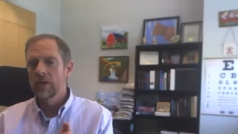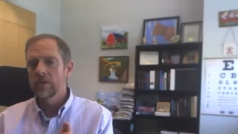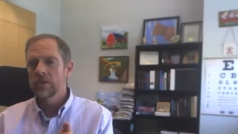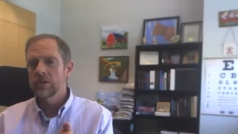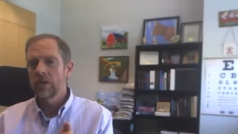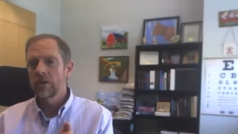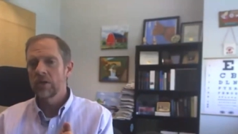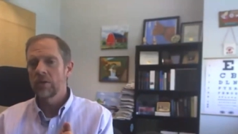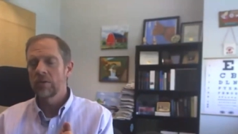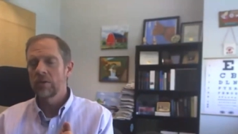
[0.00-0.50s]

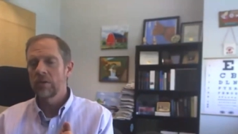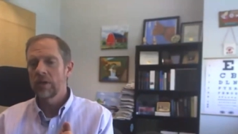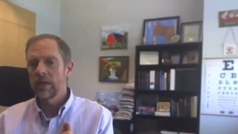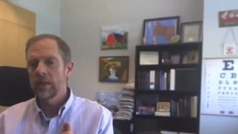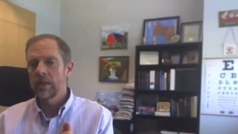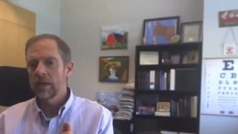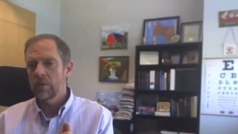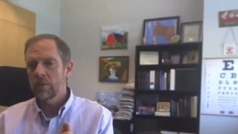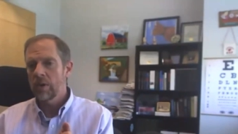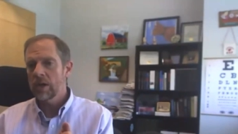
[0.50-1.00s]
So
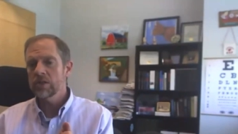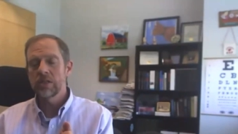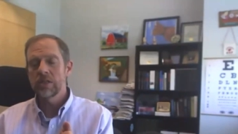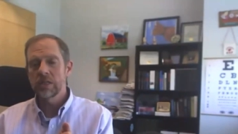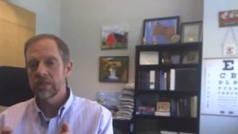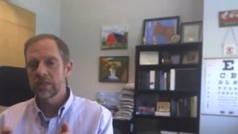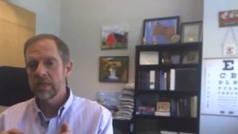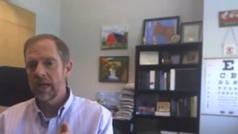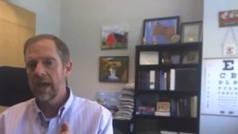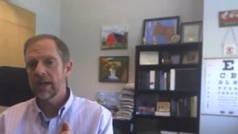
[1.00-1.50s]
the
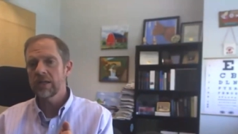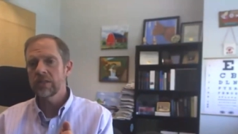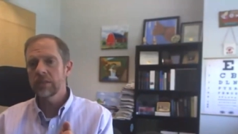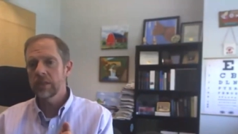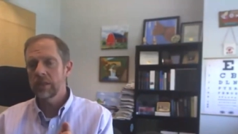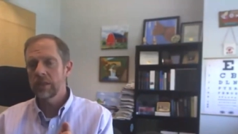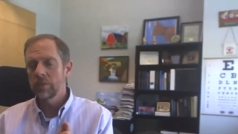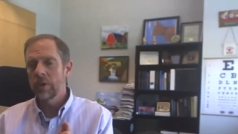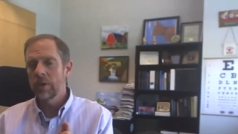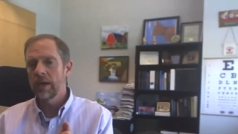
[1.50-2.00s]
question is an
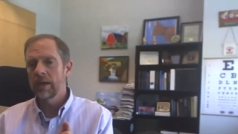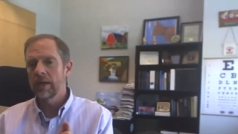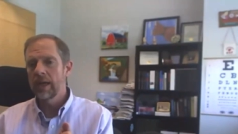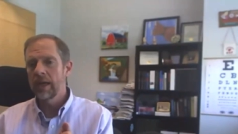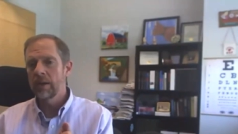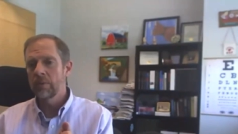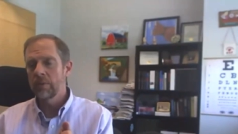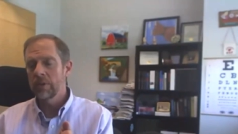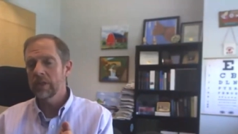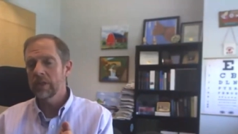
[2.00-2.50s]
excellent one
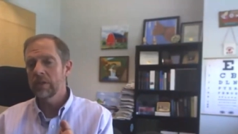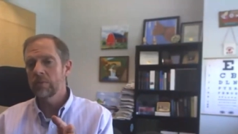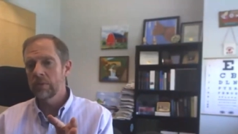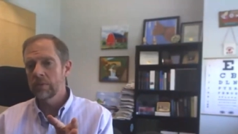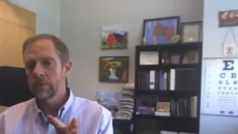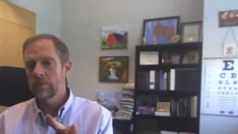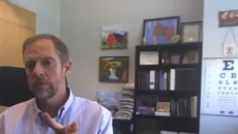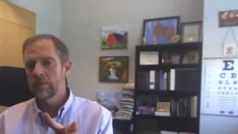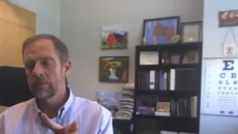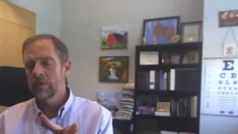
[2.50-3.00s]
and really
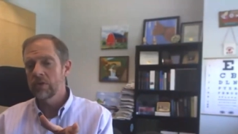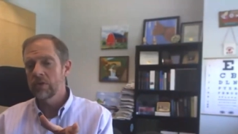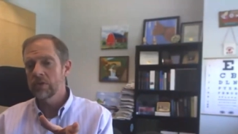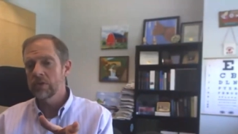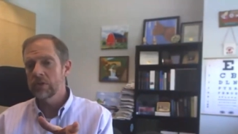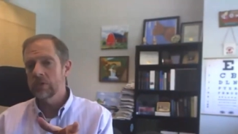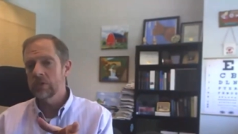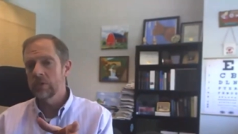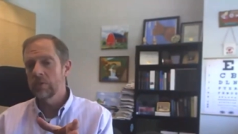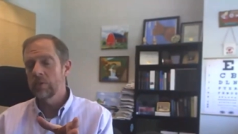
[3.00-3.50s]
re
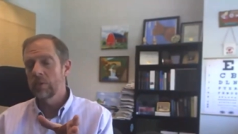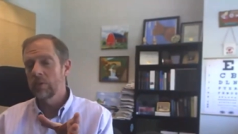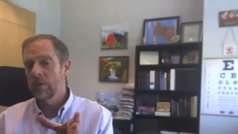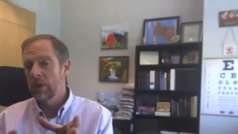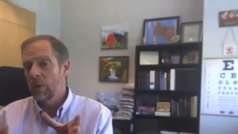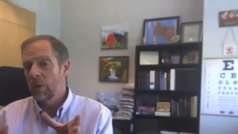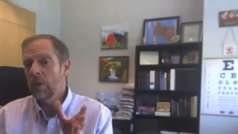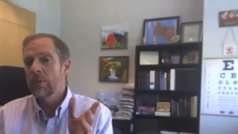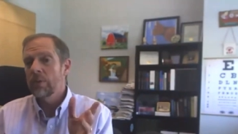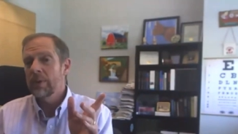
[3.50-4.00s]
refers to, you know, what